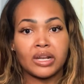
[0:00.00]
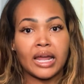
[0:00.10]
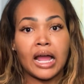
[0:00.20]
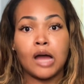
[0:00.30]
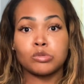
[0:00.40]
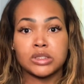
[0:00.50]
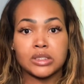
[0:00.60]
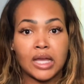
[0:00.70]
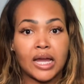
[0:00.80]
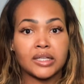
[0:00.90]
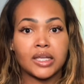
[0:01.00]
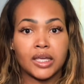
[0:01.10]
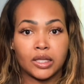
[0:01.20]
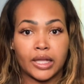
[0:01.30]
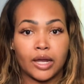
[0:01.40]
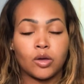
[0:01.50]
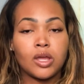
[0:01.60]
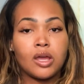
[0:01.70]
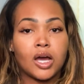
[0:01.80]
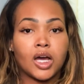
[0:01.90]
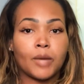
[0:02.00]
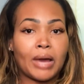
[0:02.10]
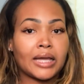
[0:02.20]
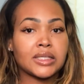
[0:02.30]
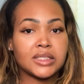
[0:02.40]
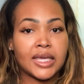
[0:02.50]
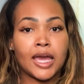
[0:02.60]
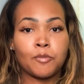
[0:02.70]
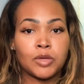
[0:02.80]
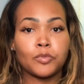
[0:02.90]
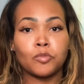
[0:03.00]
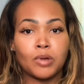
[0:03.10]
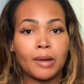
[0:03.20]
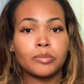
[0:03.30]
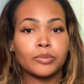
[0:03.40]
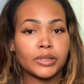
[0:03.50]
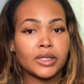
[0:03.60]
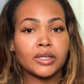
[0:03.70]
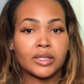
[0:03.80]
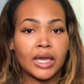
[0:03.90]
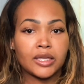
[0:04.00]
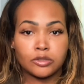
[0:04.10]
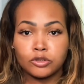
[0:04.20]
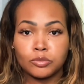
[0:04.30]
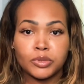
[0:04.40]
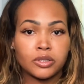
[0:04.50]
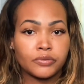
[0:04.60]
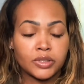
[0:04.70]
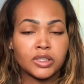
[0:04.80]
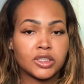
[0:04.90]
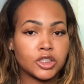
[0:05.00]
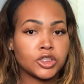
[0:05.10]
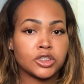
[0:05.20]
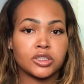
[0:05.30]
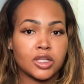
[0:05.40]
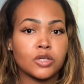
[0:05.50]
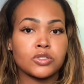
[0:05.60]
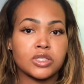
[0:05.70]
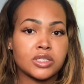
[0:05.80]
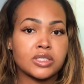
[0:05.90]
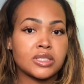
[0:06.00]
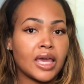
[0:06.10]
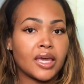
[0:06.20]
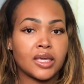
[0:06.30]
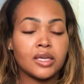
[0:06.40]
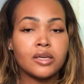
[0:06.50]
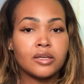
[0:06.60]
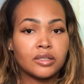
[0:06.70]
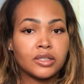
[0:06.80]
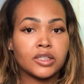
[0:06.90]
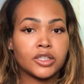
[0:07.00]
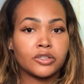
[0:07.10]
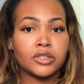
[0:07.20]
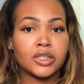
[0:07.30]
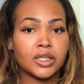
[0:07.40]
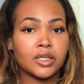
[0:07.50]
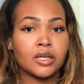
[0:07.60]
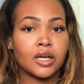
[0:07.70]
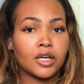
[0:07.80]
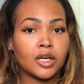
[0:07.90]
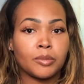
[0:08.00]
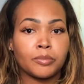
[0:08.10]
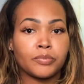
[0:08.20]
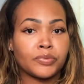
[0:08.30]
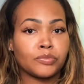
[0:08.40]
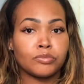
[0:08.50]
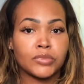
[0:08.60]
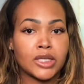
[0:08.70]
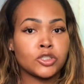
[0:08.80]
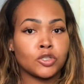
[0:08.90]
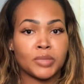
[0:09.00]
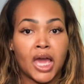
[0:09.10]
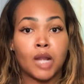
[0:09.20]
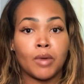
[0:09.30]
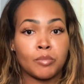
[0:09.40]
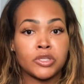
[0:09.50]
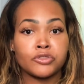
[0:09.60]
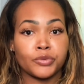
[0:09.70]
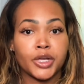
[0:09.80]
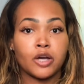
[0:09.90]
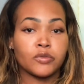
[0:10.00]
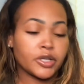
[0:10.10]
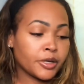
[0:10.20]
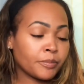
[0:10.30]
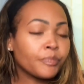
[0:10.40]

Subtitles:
Like, I was knocked the hell out. I can see how people probably can gain a little bit of an addiction to those, because they literally, they took me out of my misery over there.